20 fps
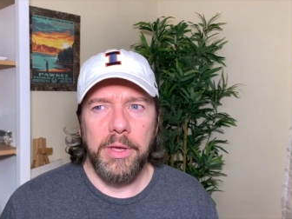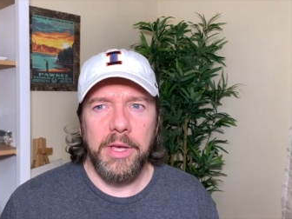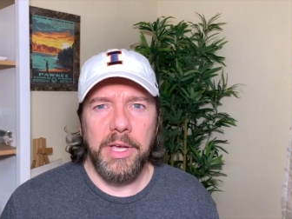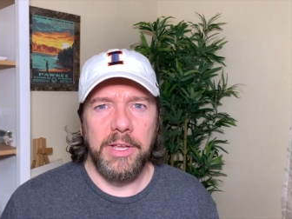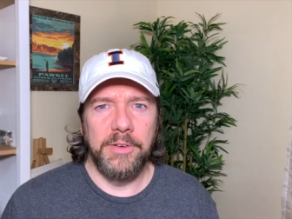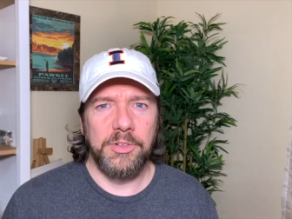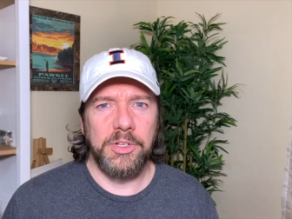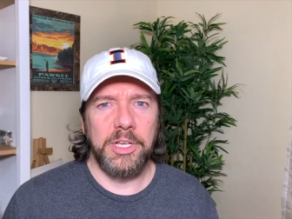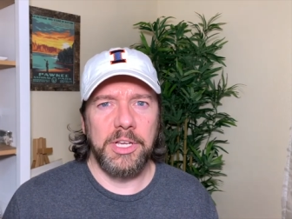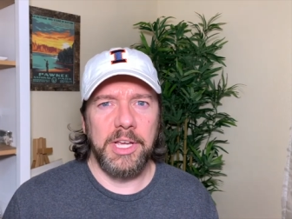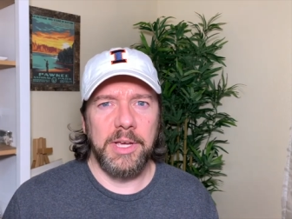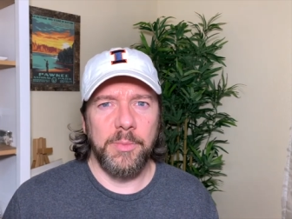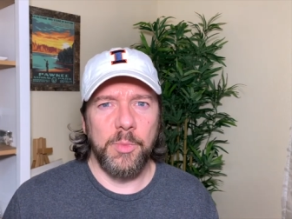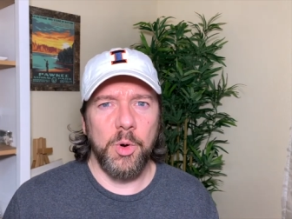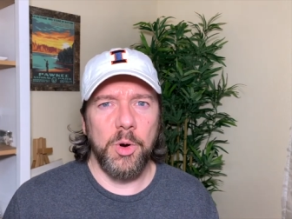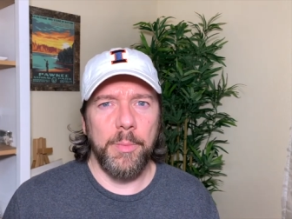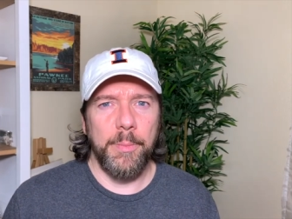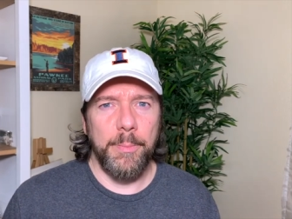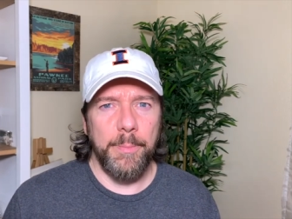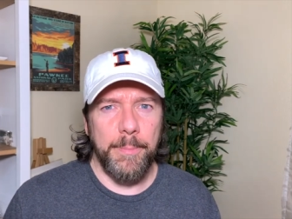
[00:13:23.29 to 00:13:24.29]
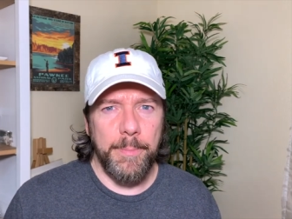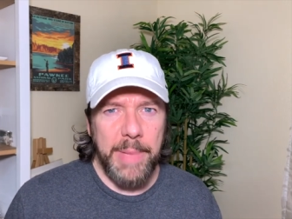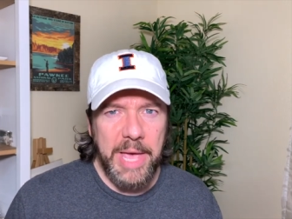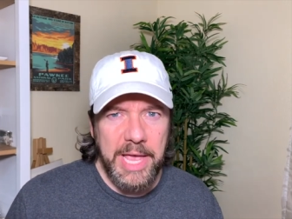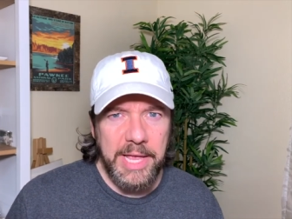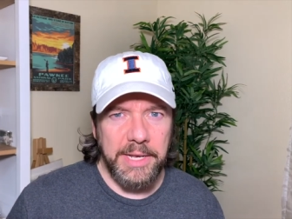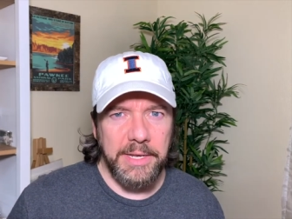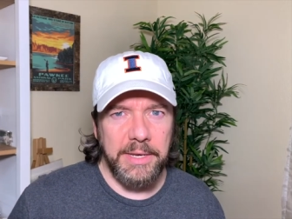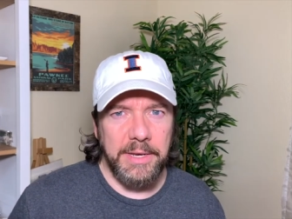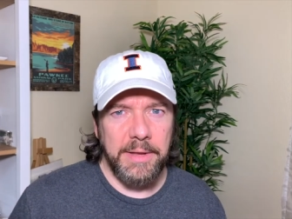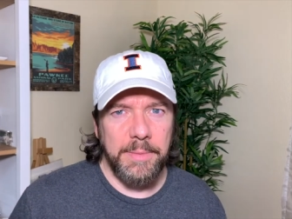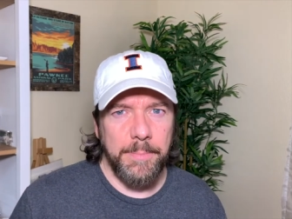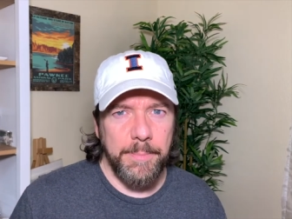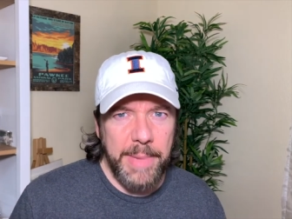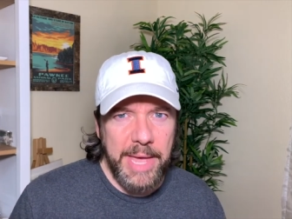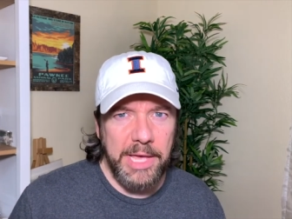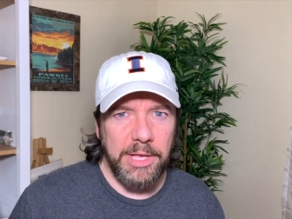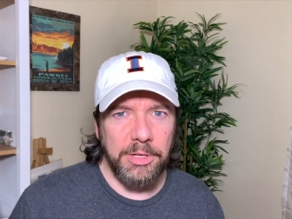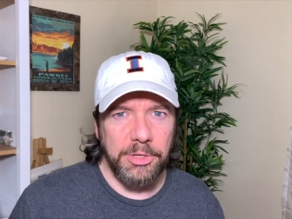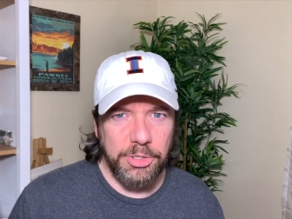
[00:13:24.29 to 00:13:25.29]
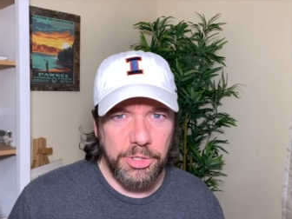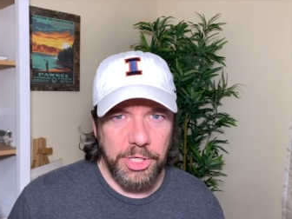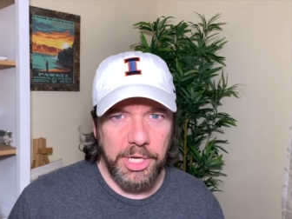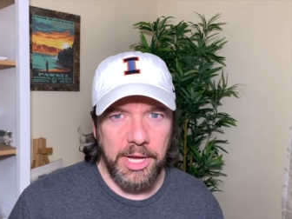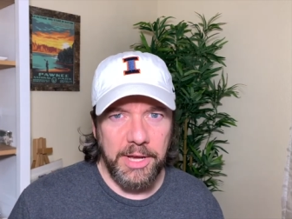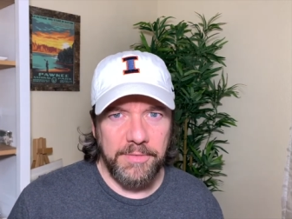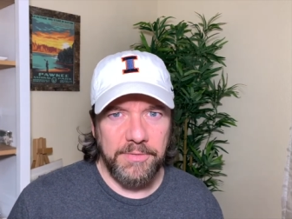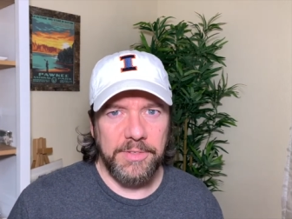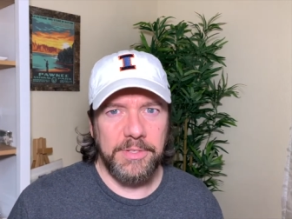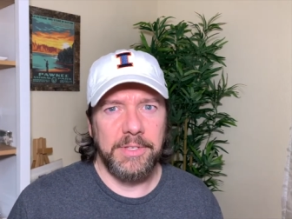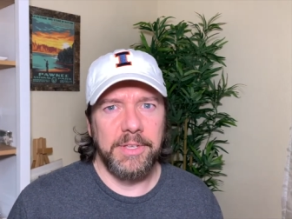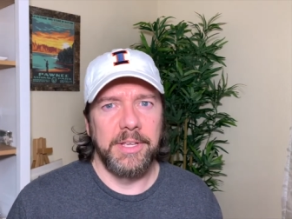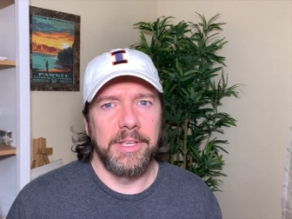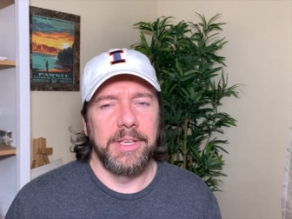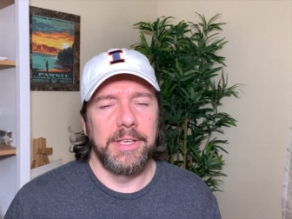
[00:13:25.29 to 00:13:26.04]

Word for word: And if she could get more men, male chefs